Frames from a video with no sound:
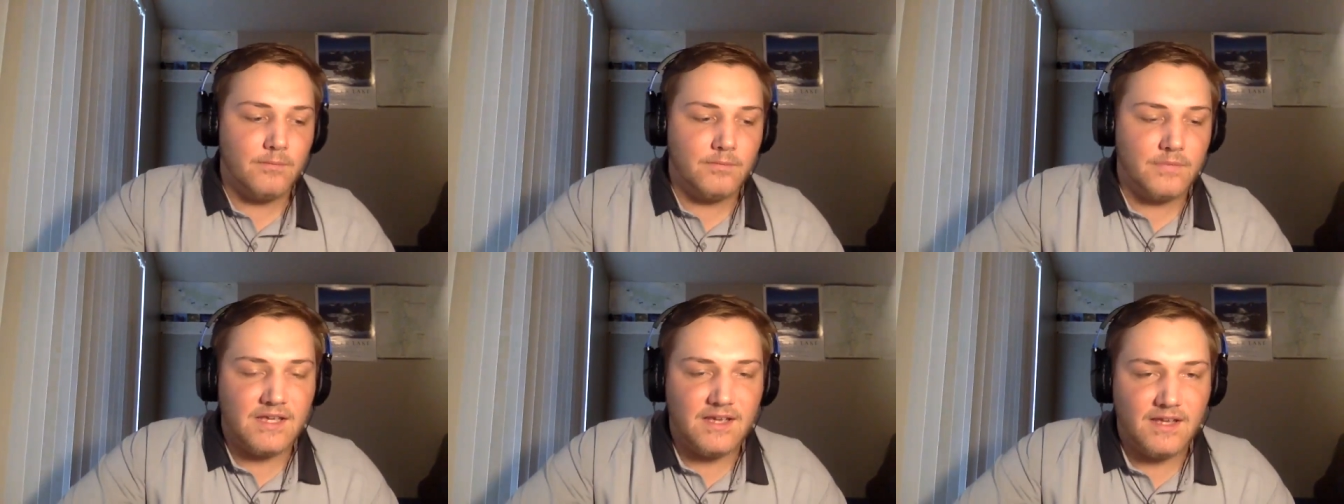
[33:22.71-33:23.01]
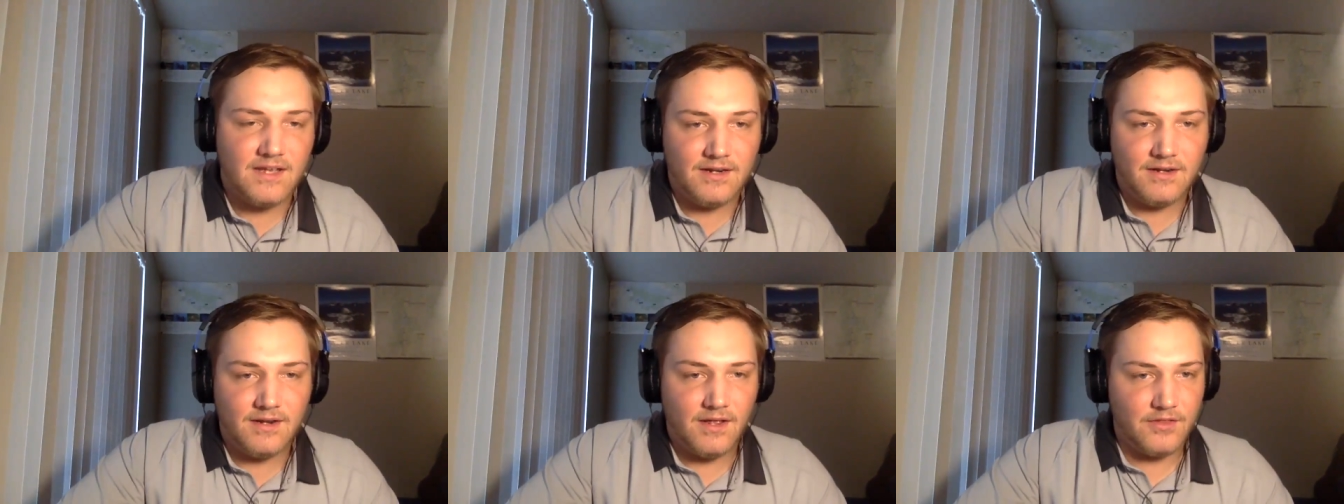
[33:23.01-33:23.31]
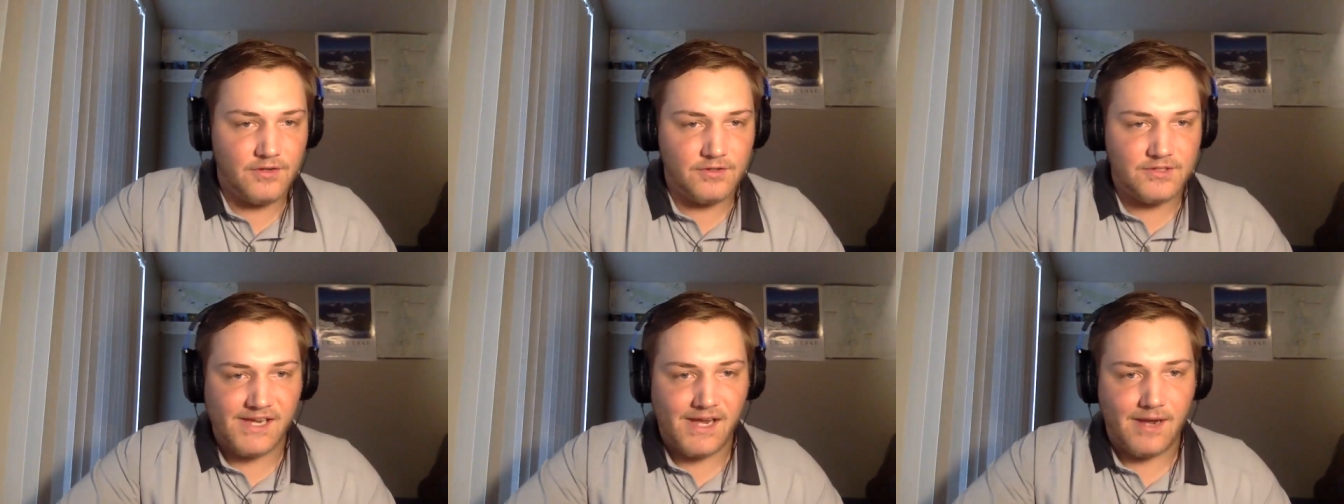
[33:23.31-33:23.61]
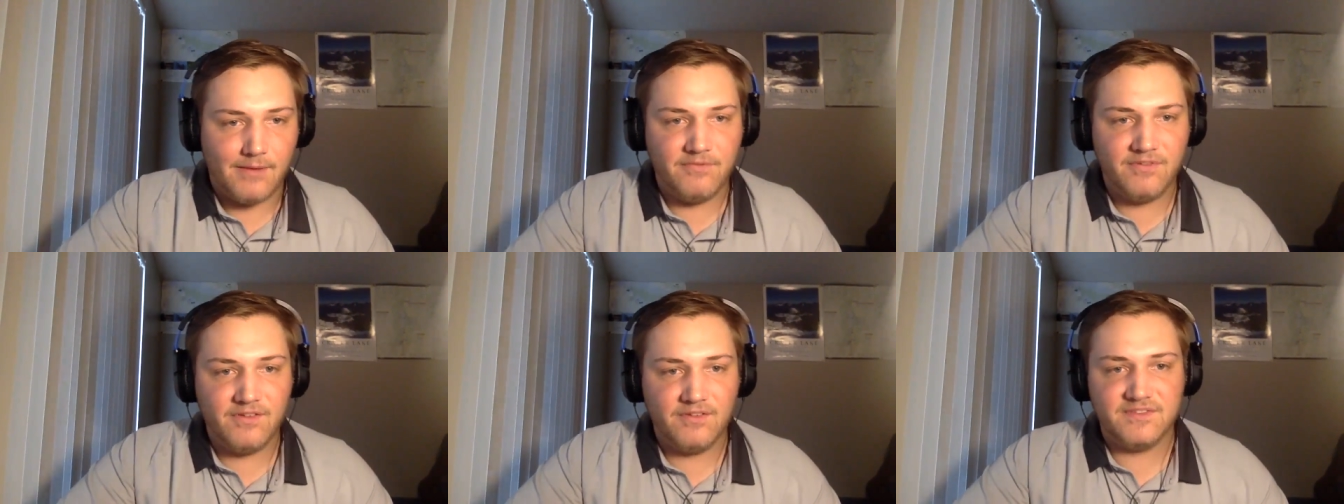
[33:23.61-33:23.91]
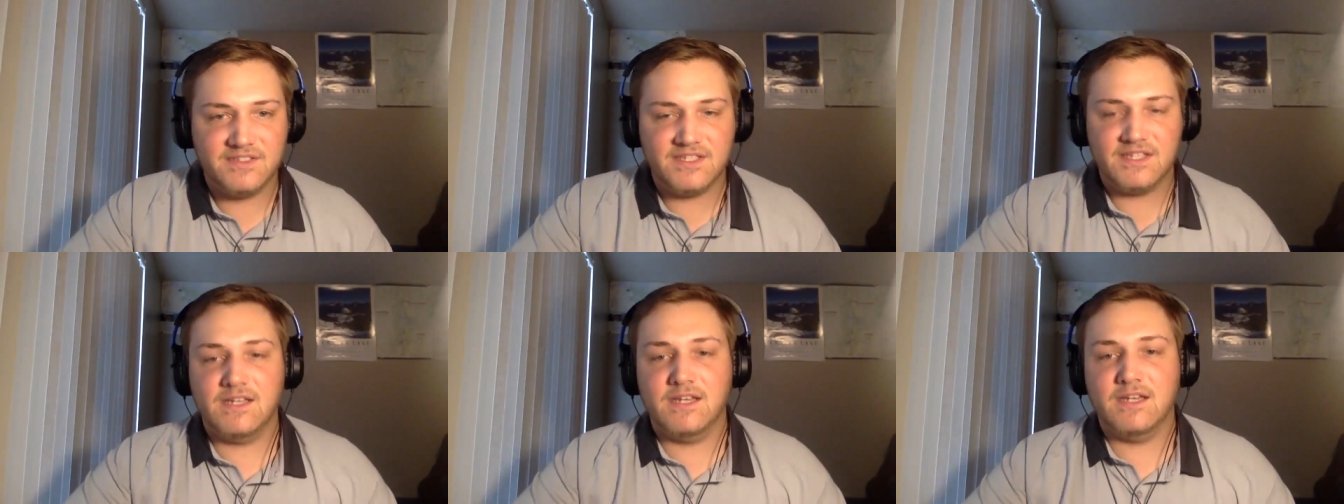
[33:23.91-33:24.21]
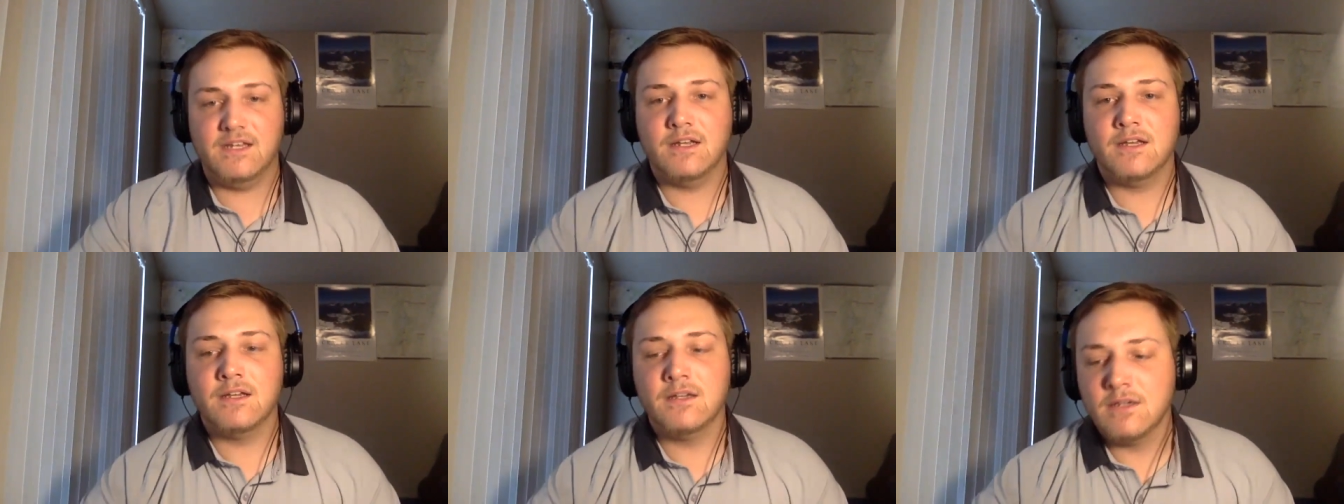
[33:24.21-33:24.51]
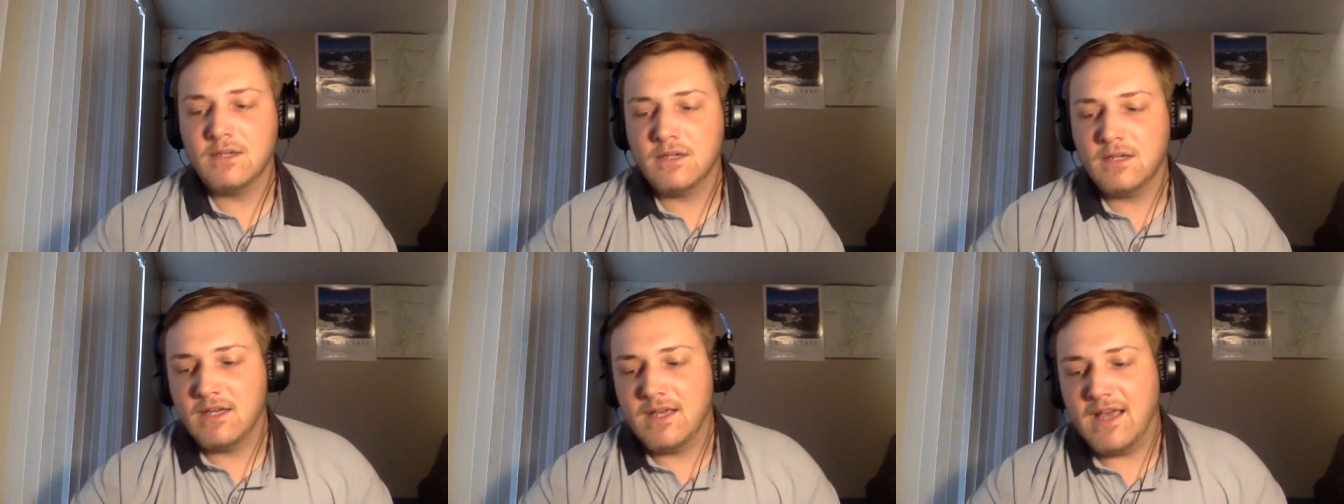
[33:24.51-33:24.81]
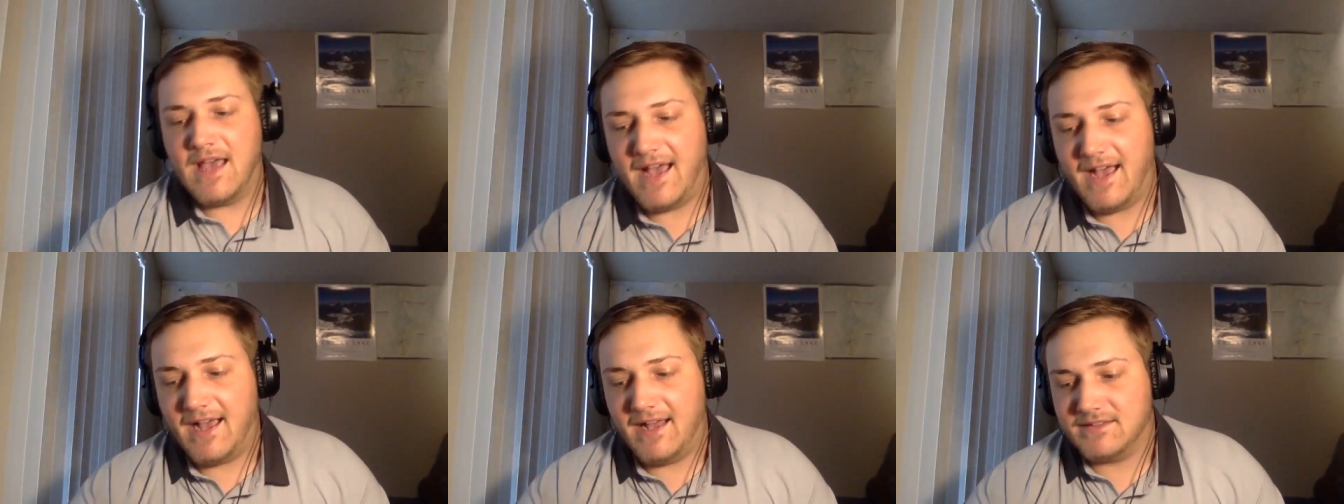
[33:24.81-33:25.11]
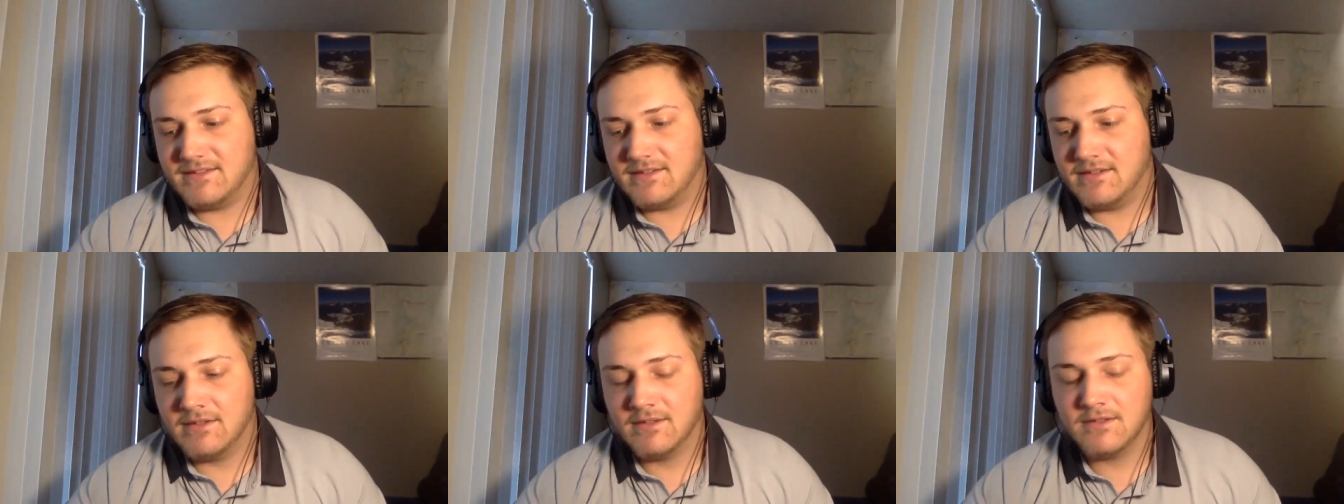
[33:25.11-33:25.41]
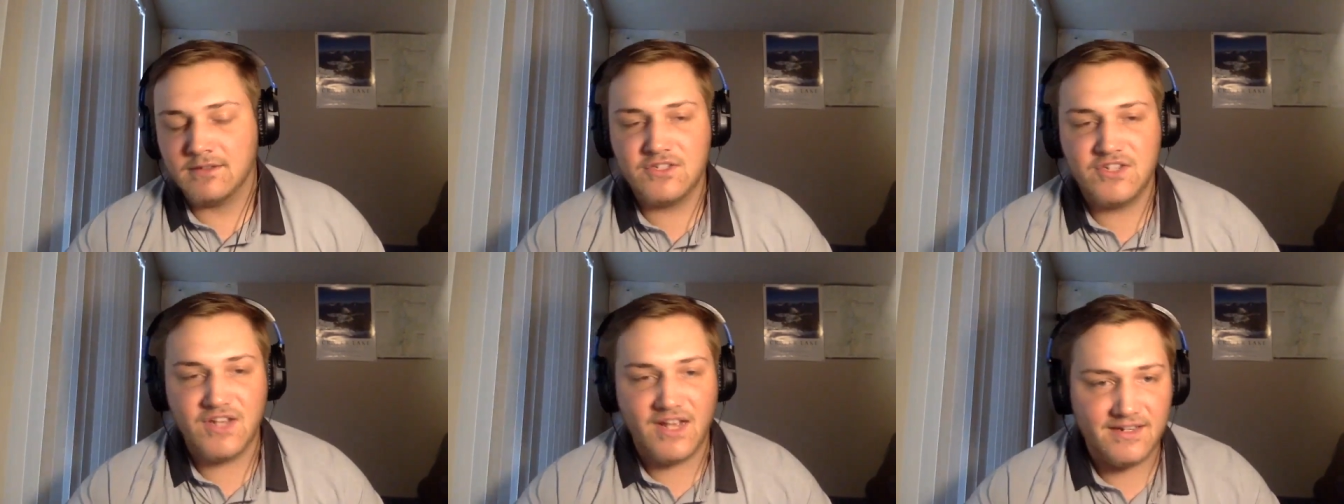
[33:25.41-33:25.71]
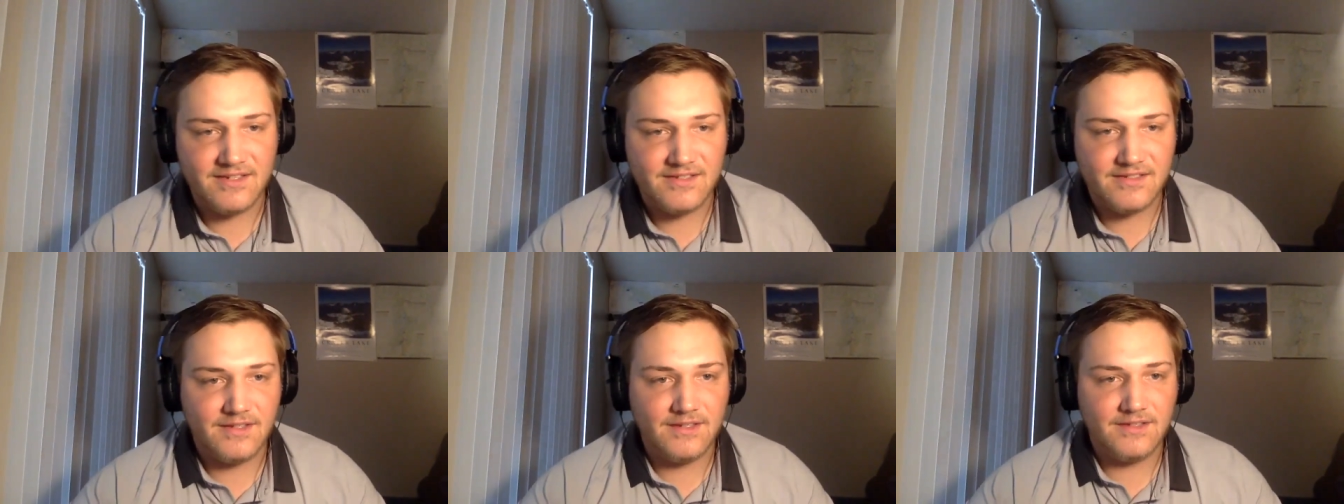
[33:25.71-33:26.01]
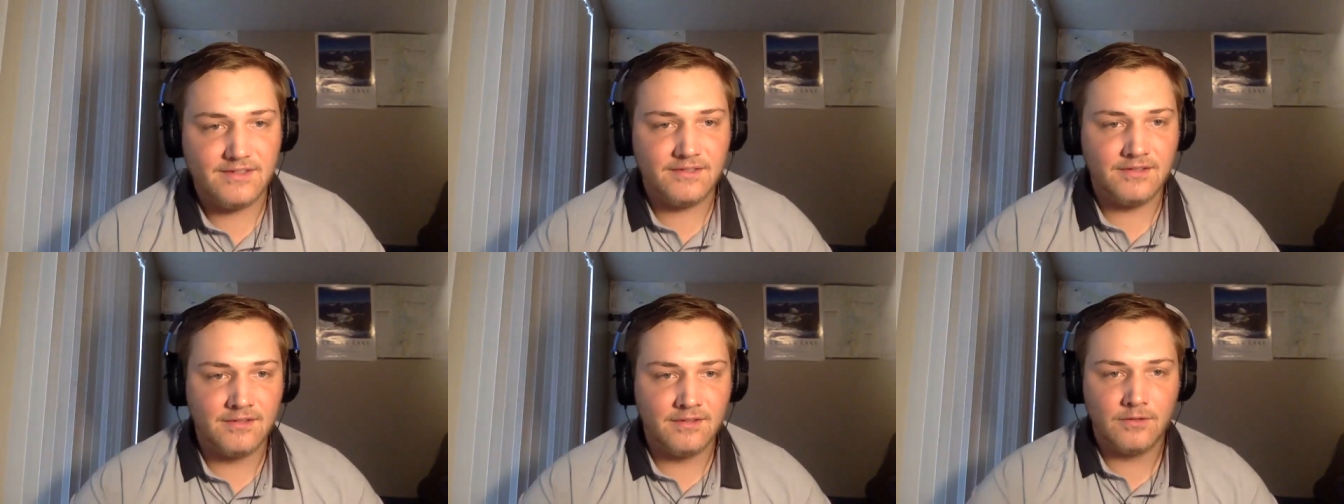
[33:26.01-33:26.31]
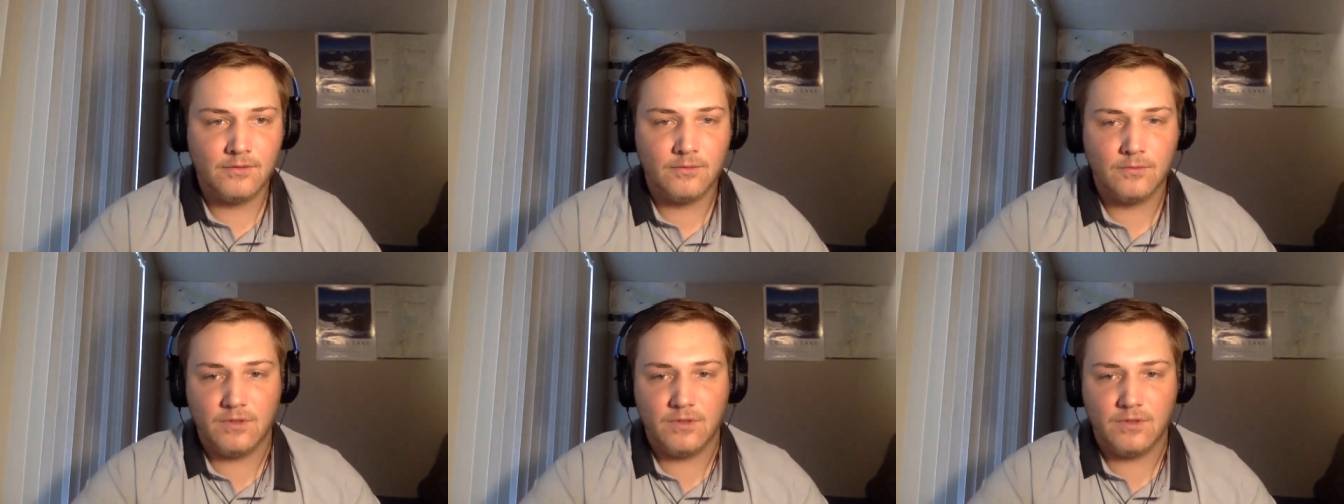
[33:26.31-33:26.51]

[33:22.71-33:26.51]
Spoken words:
He had another top 15 at Genesis,